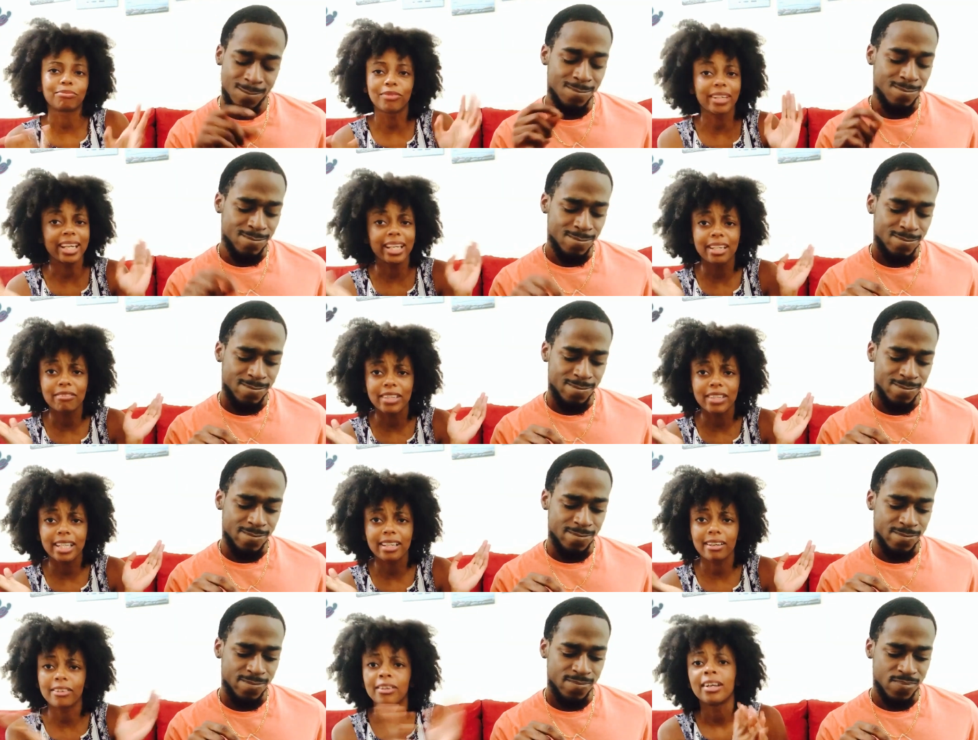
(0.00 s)
Speaker 1: any
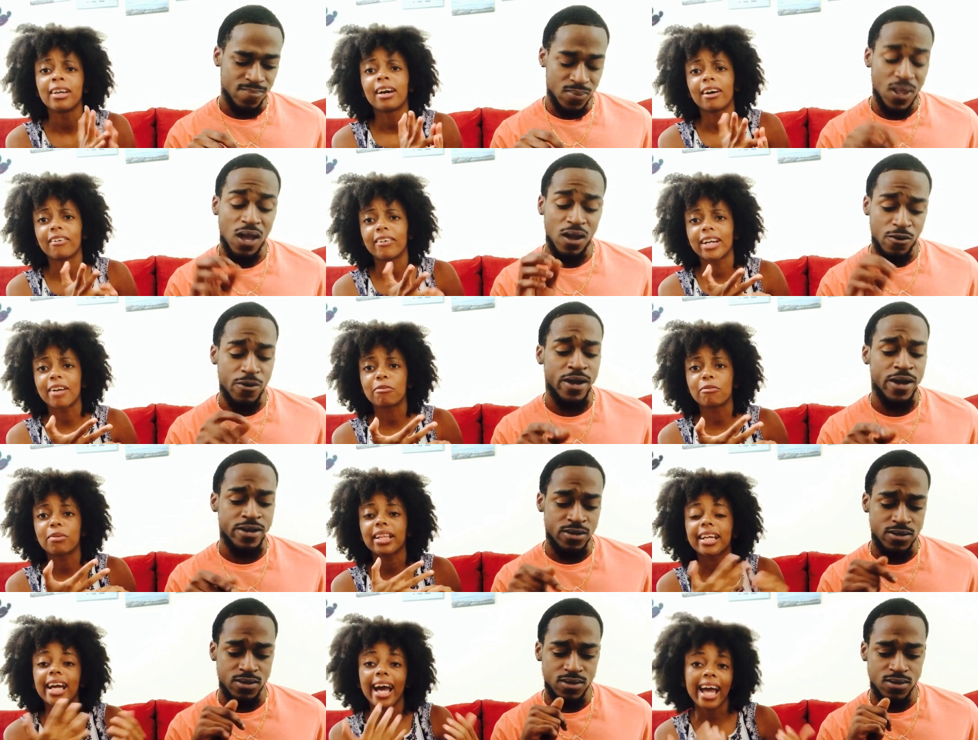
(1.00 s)
video or whatever, right. be like,
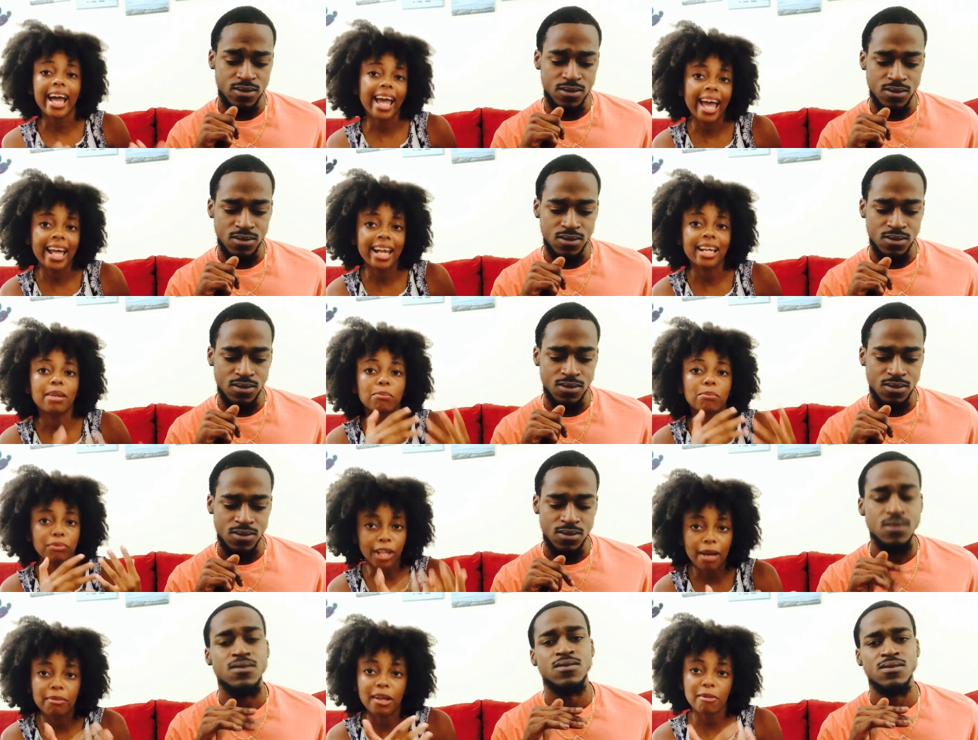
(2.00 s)
I added blah
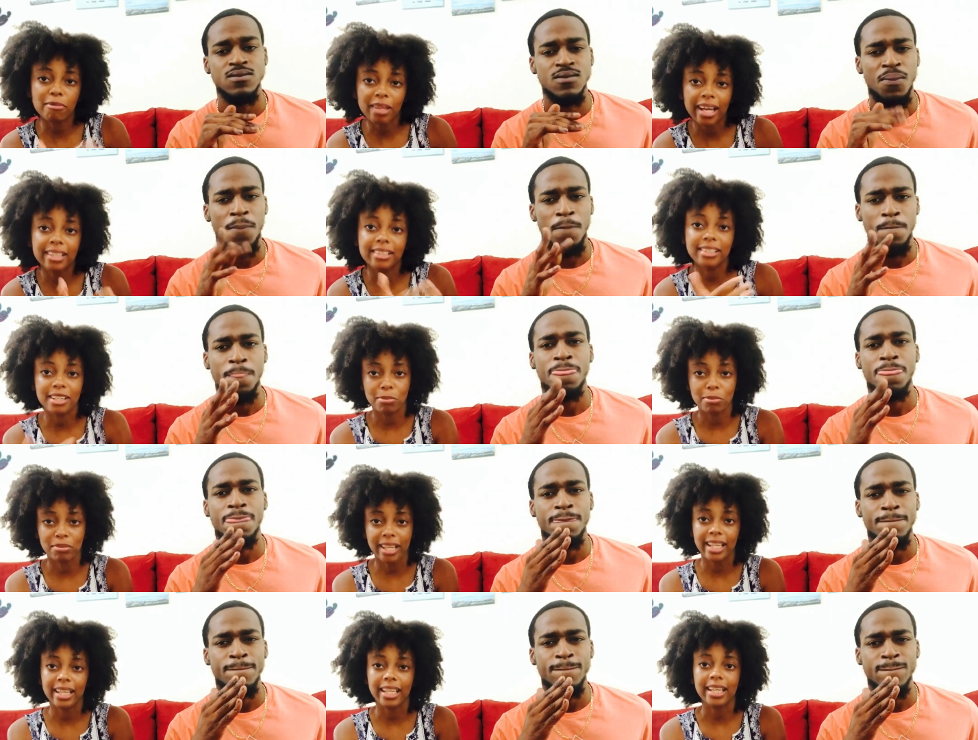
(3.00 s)
blah blah to the
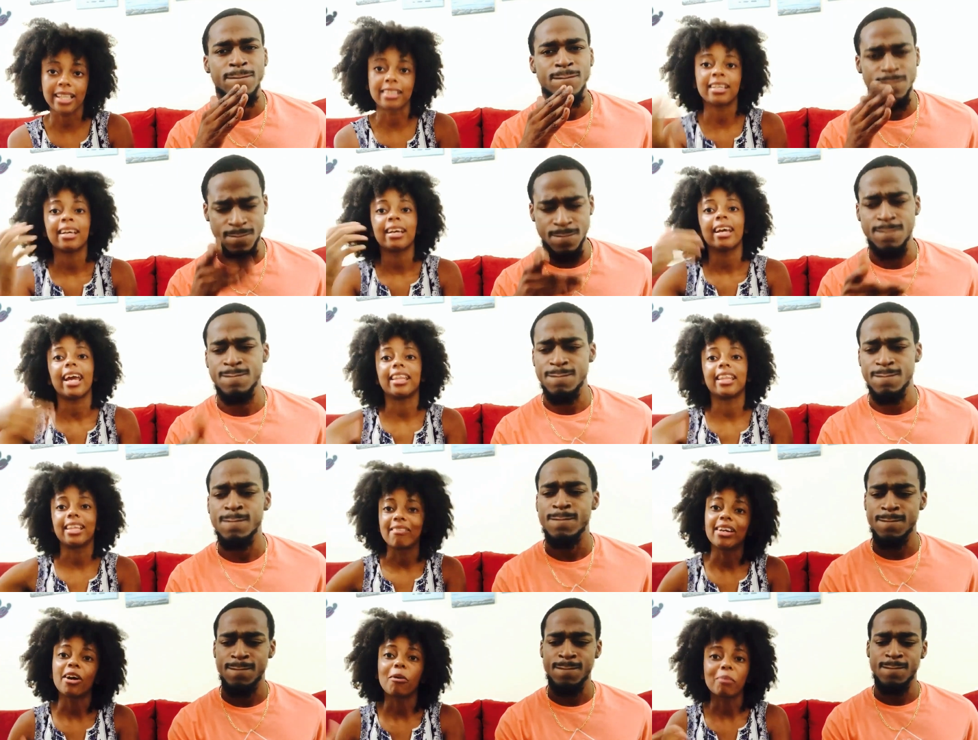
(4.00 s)
playlist, mm-hmm. and then we
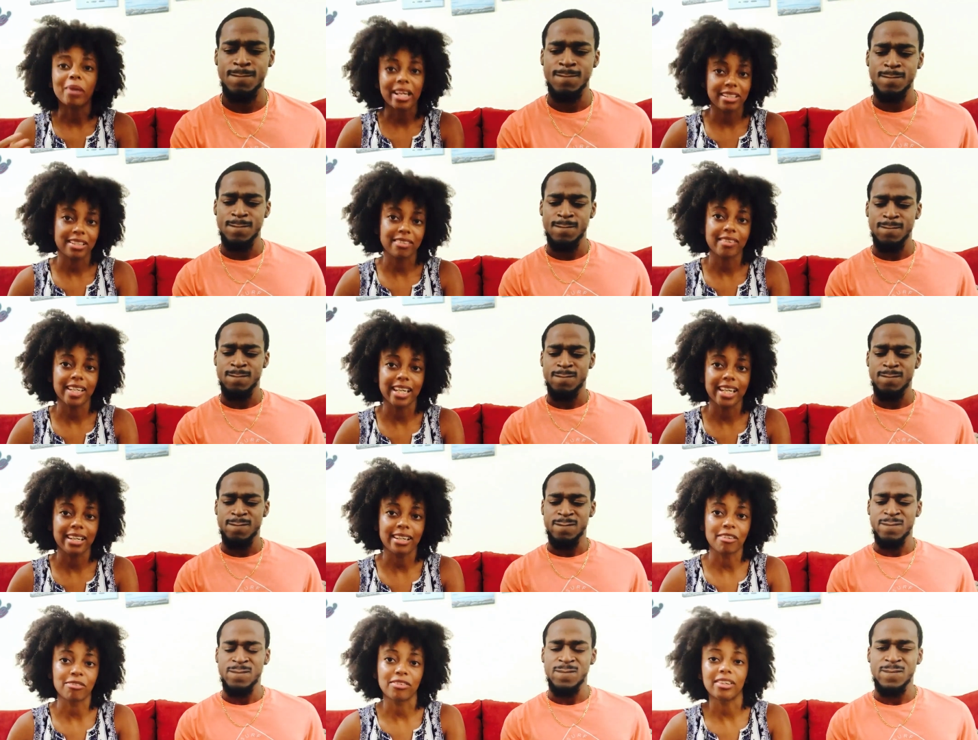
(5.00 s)
gonna make sure we get it
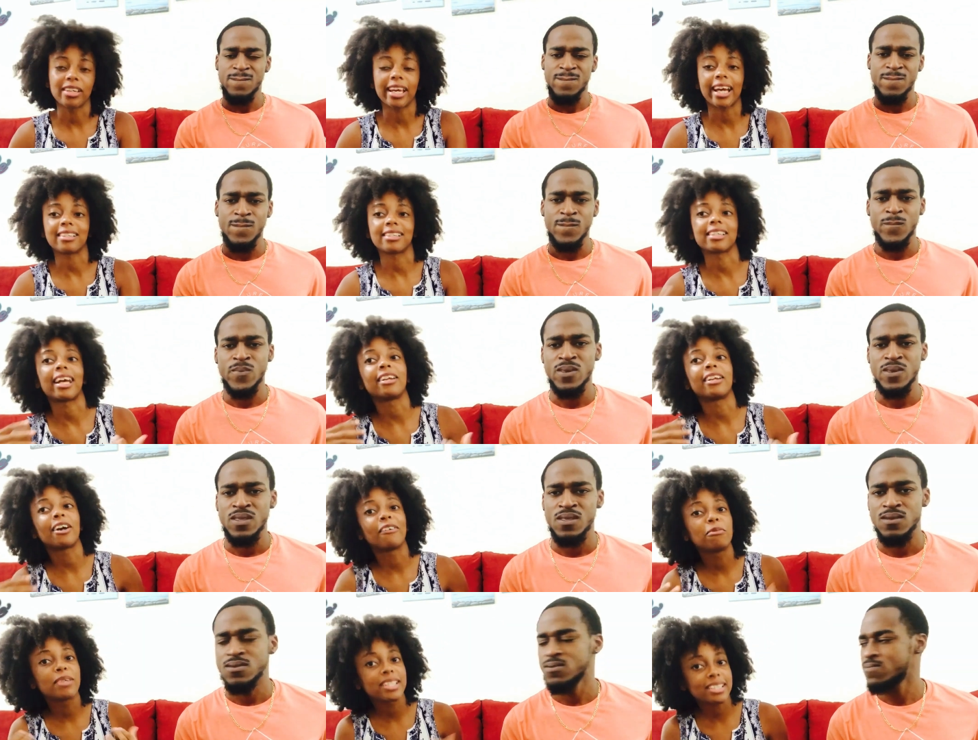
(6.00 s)
done for you guys. Cause I know we've
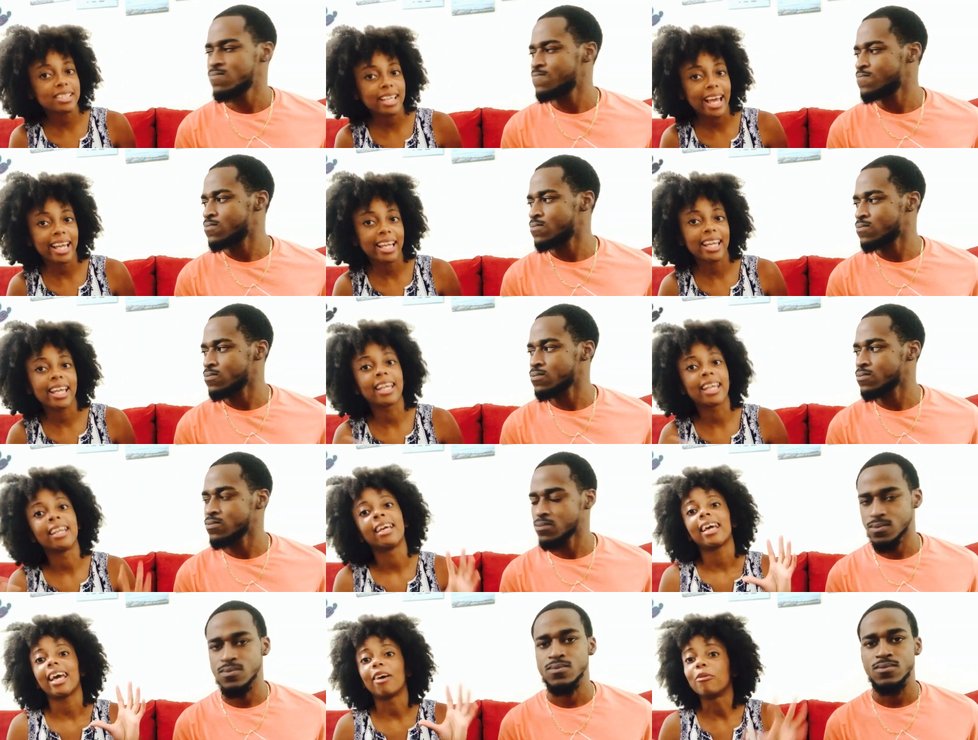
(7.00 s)
been slacking,
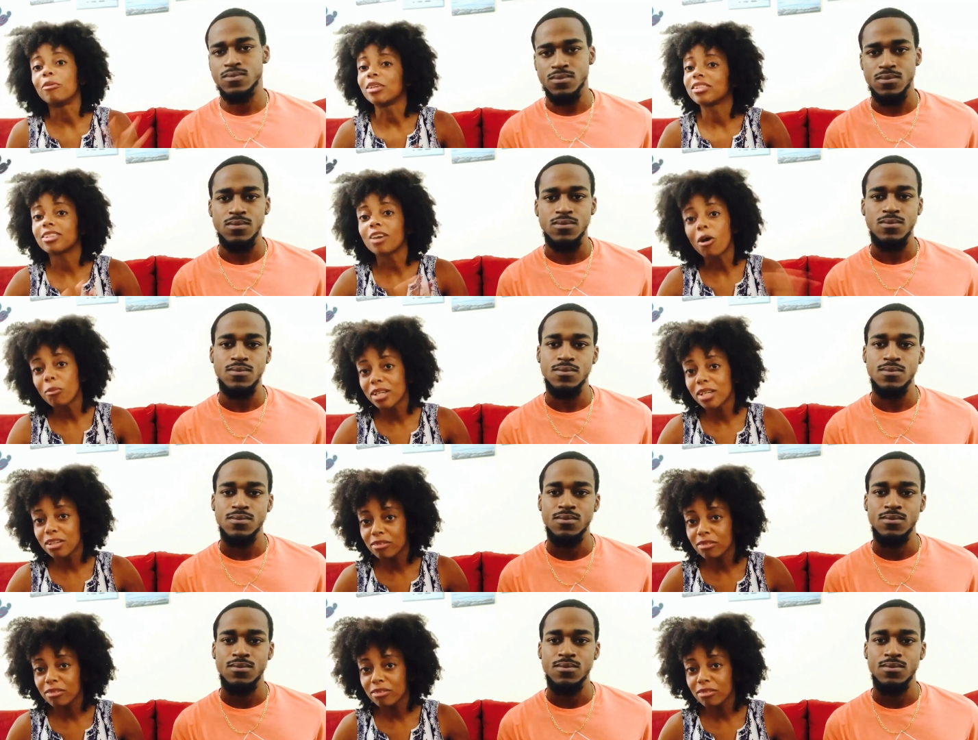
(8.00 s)
and with so many